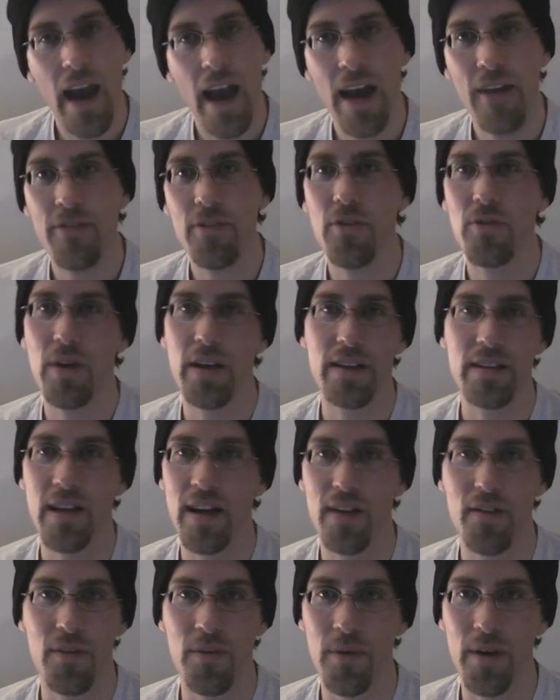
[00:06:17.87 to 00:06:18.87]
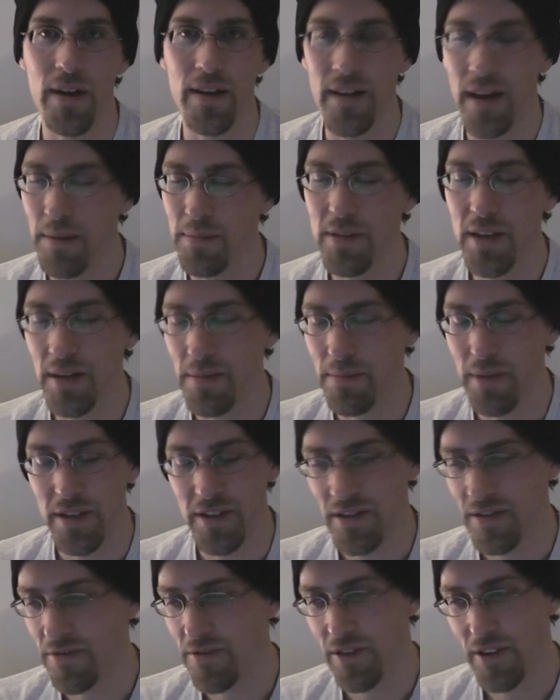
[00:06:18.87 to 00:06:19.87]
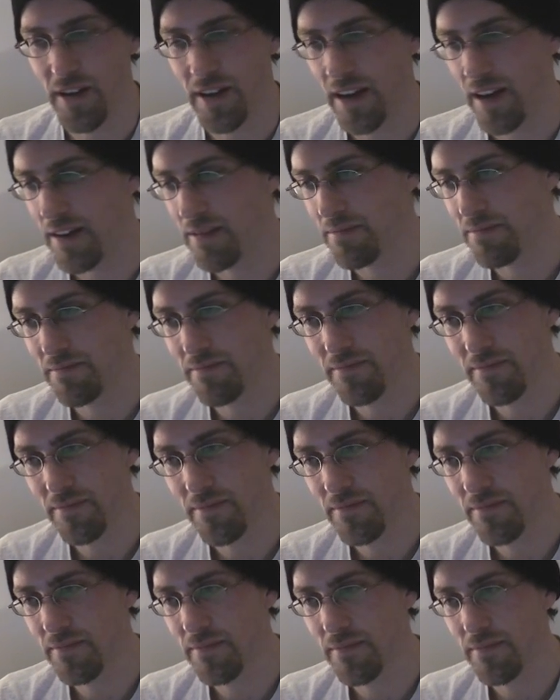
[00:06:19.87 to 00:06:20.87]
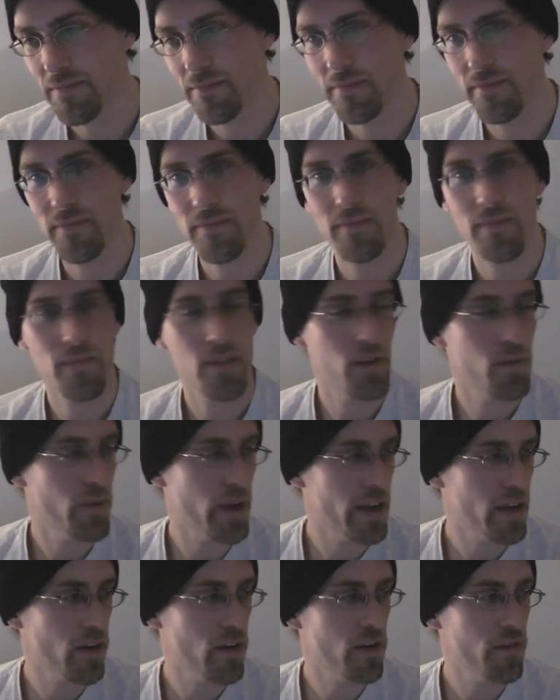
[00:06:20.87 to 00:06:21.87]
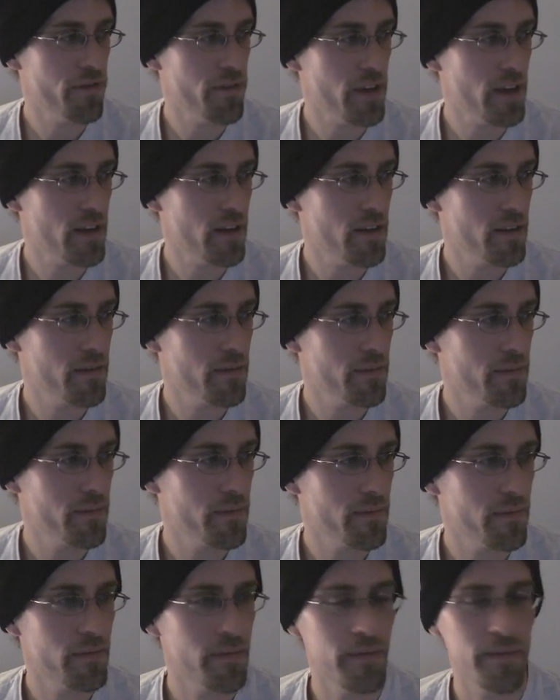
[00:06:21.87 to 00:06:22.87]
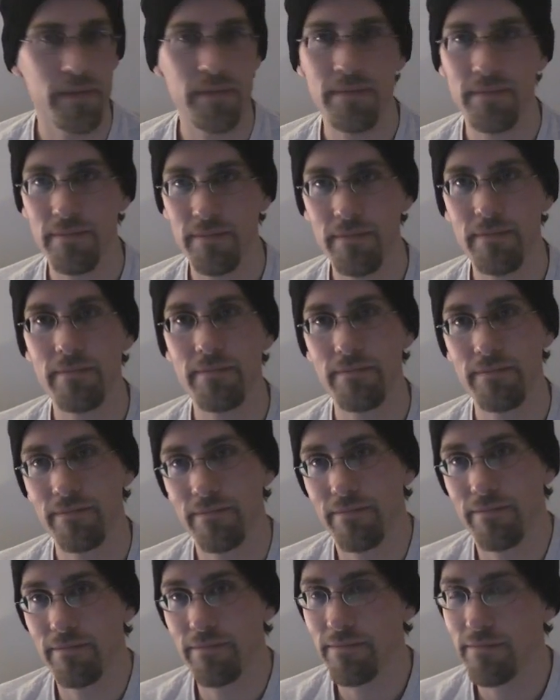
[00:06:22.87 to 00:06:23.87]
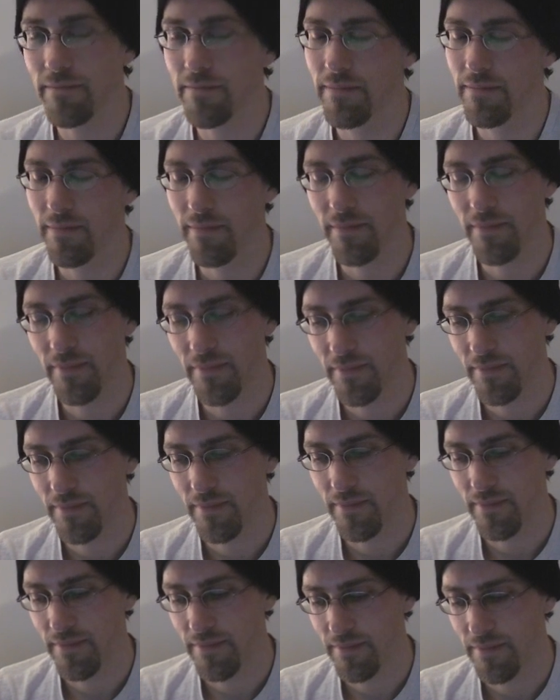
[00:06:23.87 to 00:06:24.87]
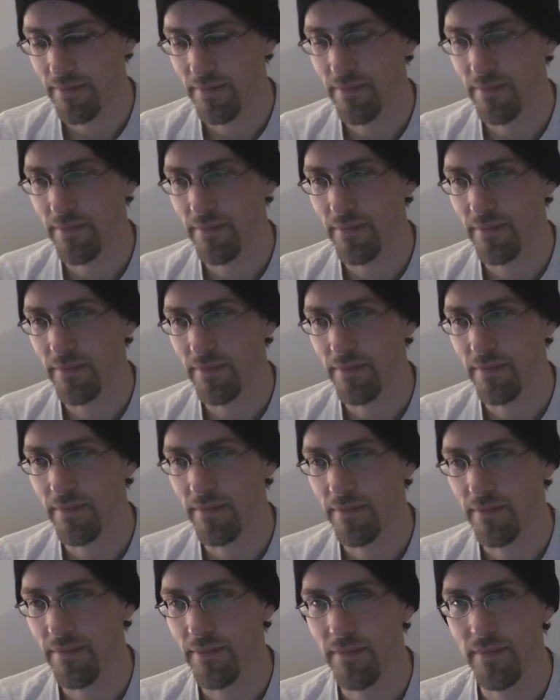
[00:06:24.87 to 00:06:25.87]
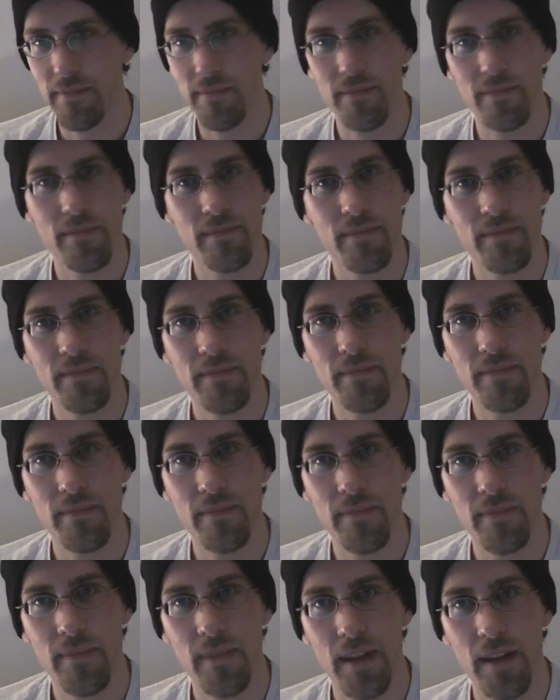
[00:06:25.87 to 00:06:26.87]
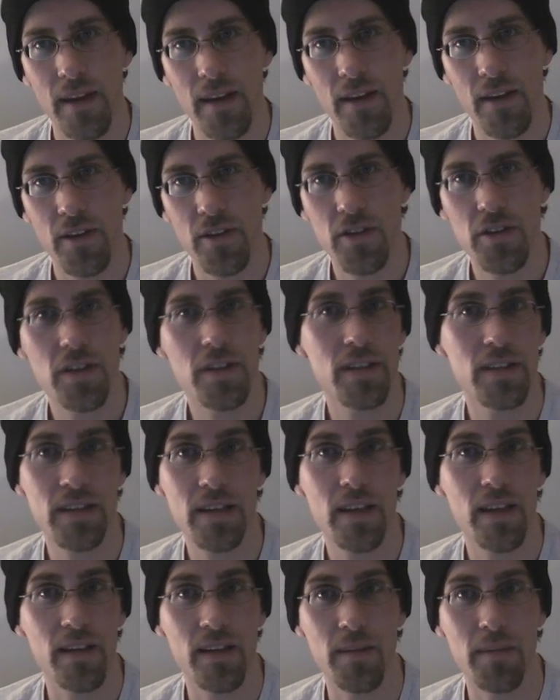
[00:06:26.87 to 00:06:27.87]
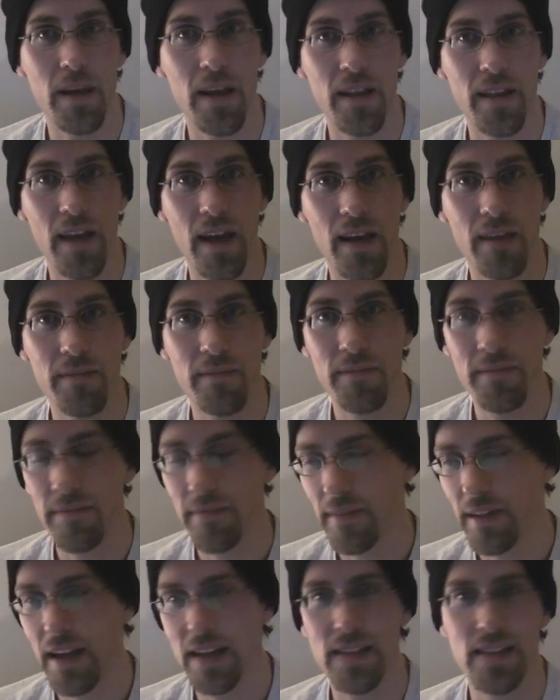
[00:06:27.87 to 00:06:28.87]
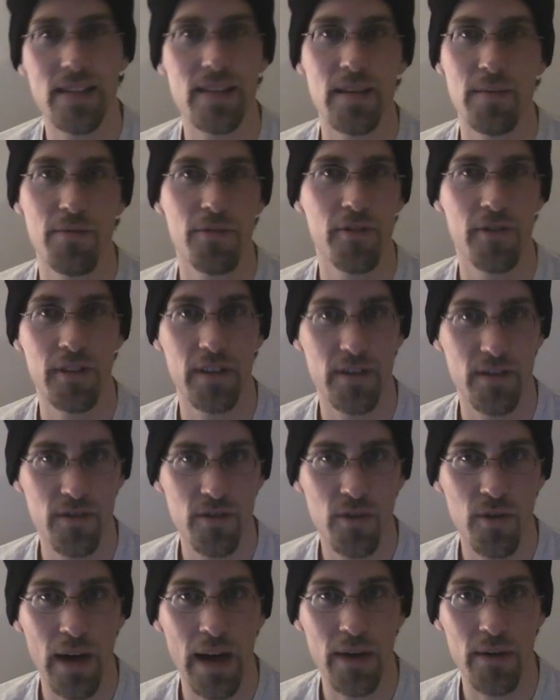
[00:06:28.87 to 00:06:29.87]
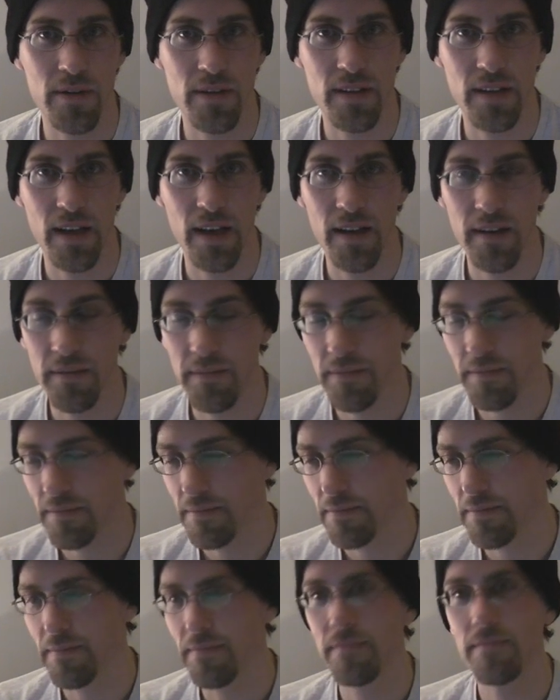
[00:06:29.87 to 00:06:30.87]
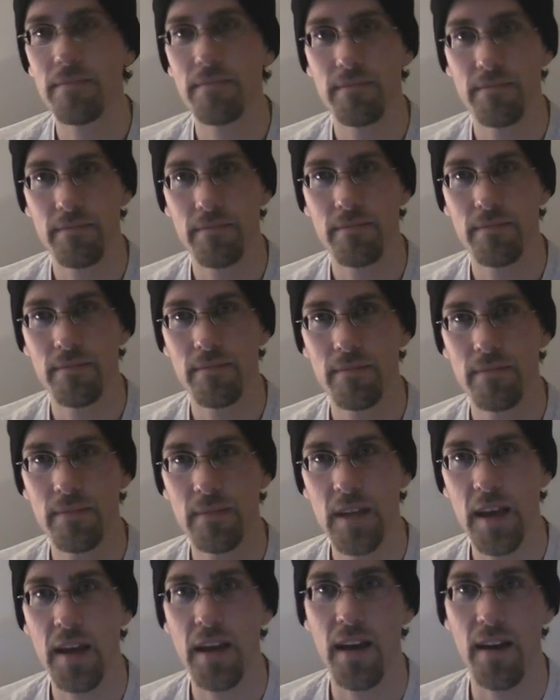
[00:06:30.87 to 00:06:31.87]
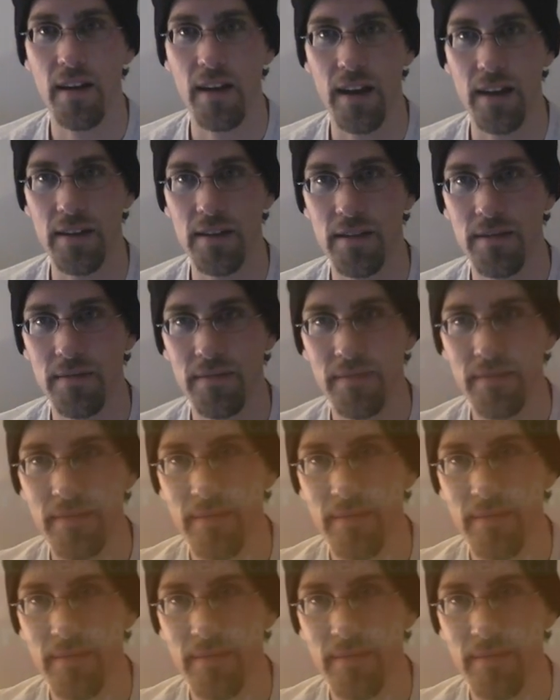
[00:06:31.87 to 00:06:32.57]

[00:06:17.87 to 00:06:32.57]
Have a great day, everyone. I'm done bitching for today. Right, girl fiend? Yeah, right. It's 24 7 with this one. She's just kidding about that. I sleep for at least two hours a day. Take care, guys.